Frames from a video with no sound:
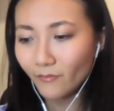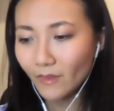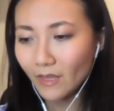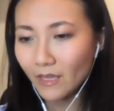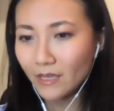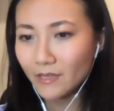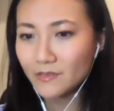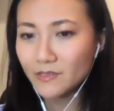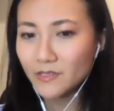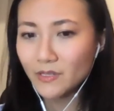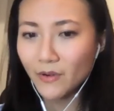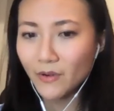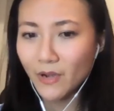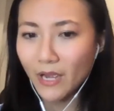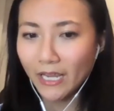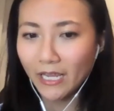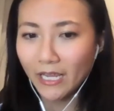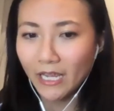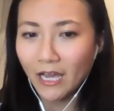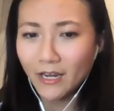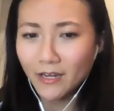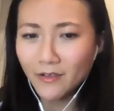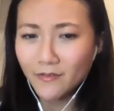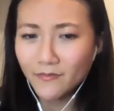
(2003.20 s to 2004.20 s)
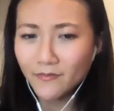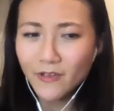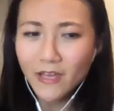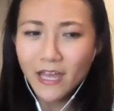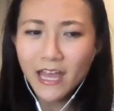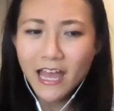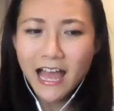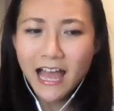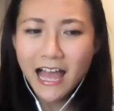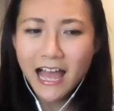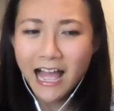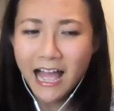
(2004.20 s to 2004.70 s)
so I kind of
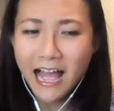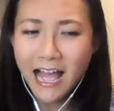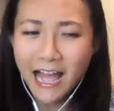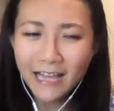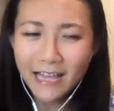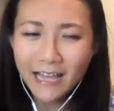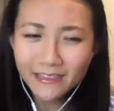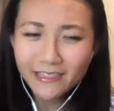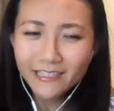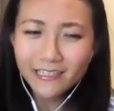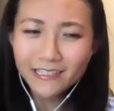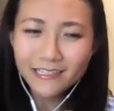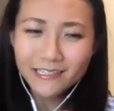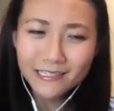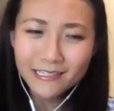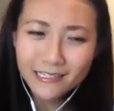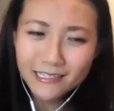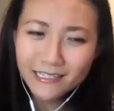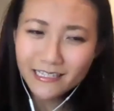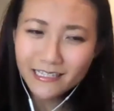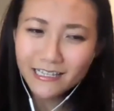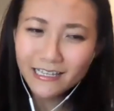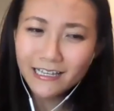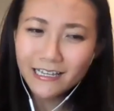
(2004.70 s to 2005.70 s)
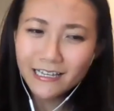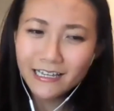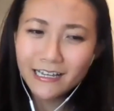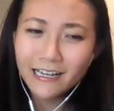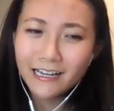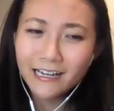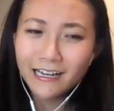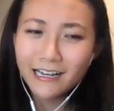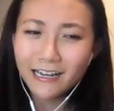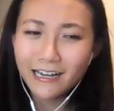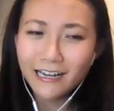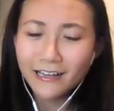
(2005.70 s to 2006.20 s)
had this,
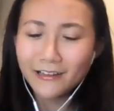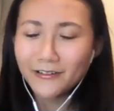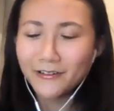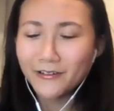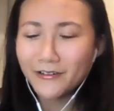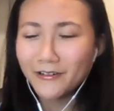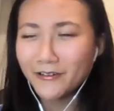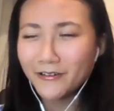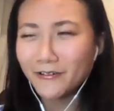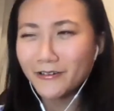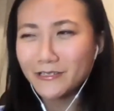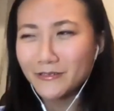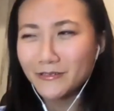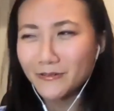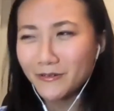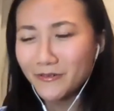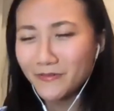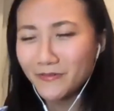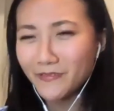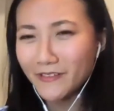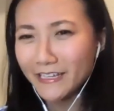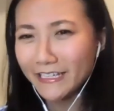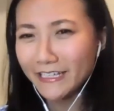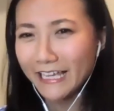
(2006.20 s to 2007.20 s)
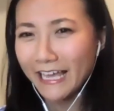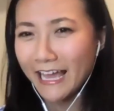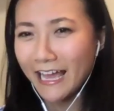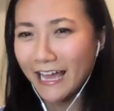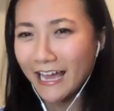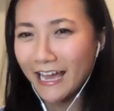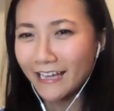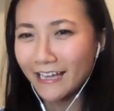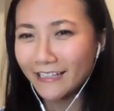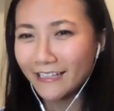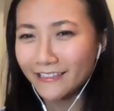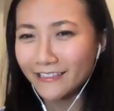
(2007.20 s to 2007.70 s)
I don't know, I sort of like
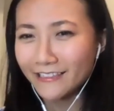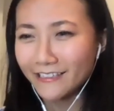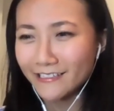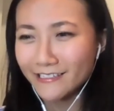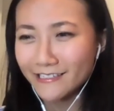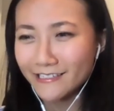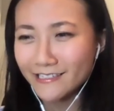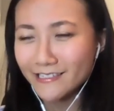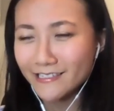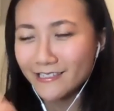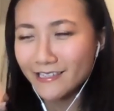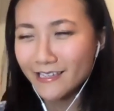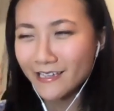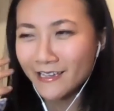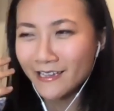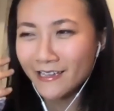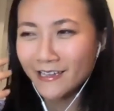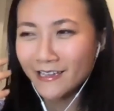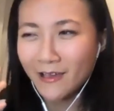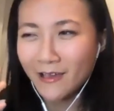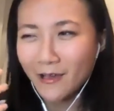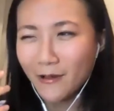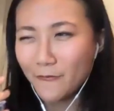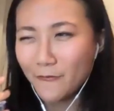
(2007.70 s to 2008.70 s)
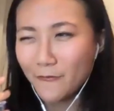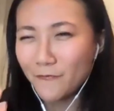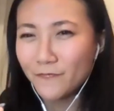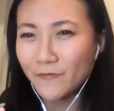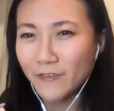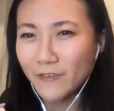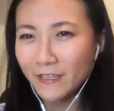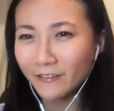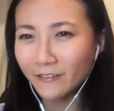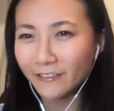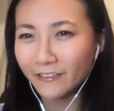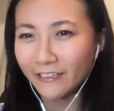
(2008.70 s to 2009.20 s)
had this
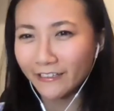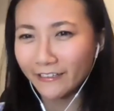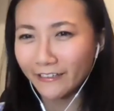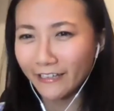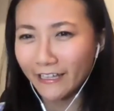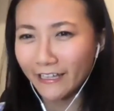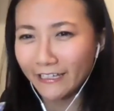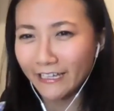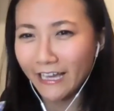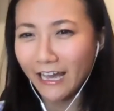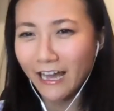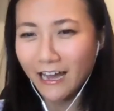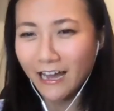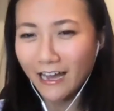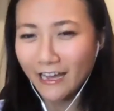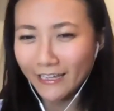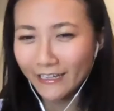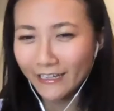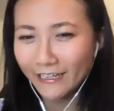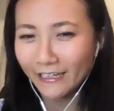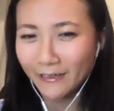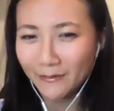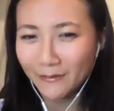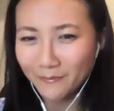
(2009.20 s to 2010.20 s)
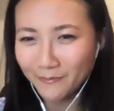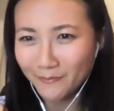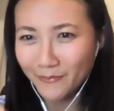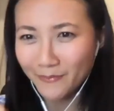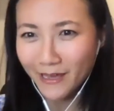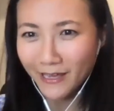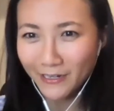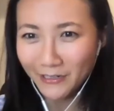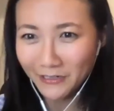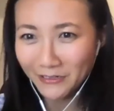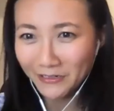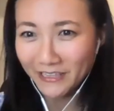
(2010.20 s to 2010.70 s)
feeling like I am
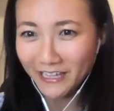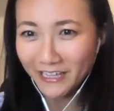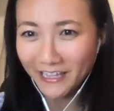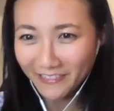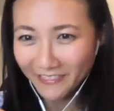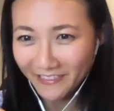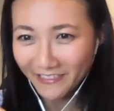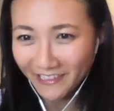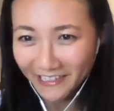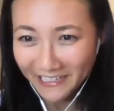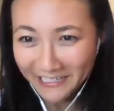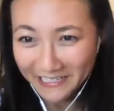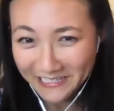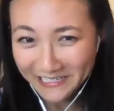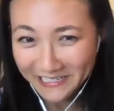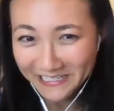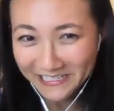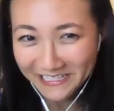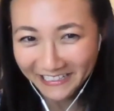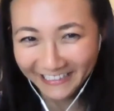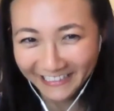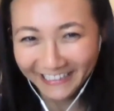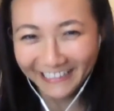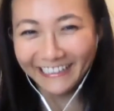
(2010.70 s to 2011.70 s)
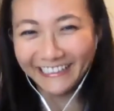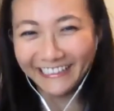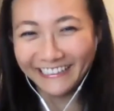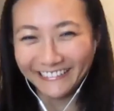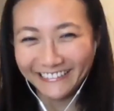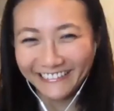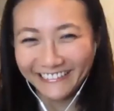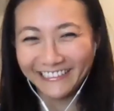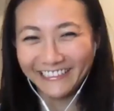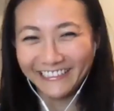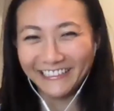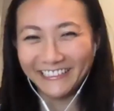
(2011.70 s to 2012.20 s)
better than this,
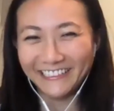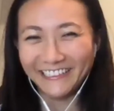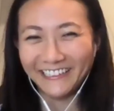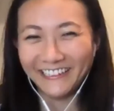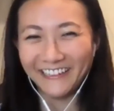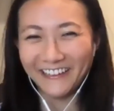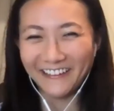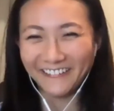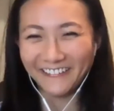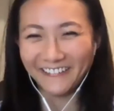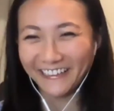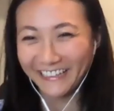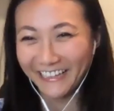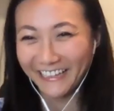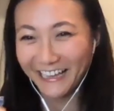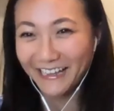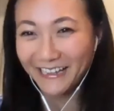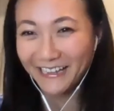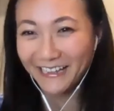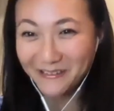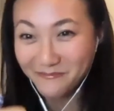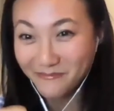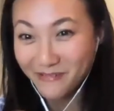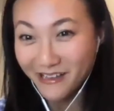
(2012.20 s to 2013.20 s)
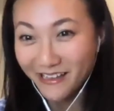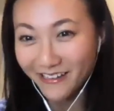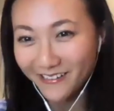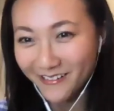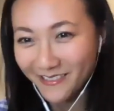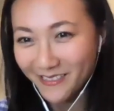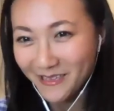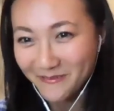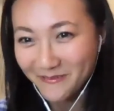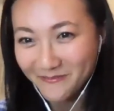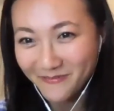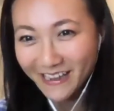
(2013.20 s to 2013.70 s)
like I am better
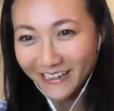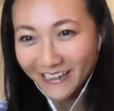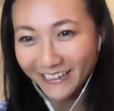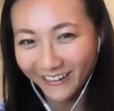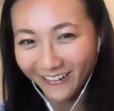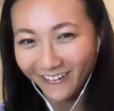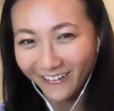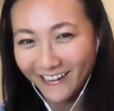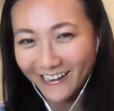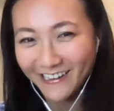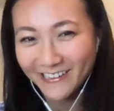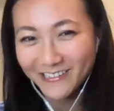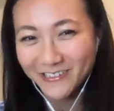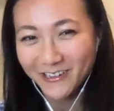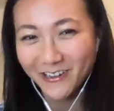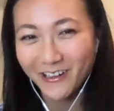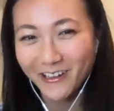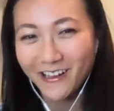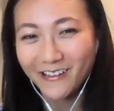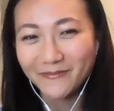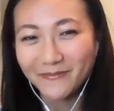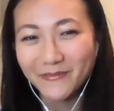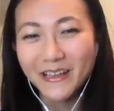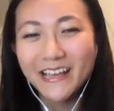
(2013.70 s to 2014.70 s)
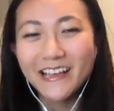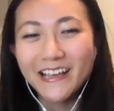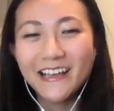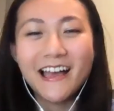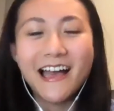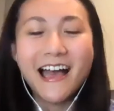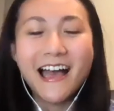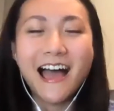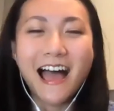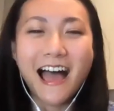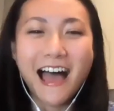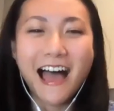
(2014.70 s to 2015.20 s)
than my current job,
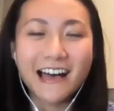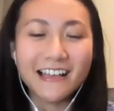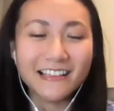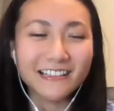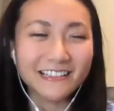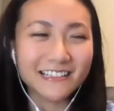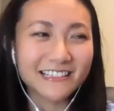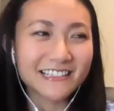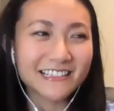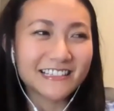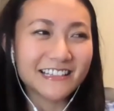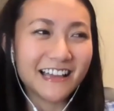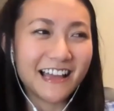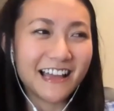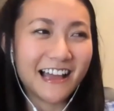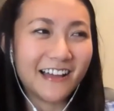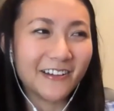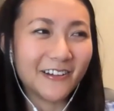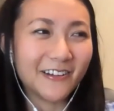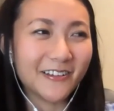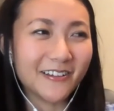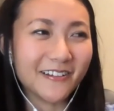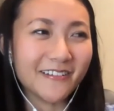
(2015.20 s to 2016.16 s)
as, I don't know,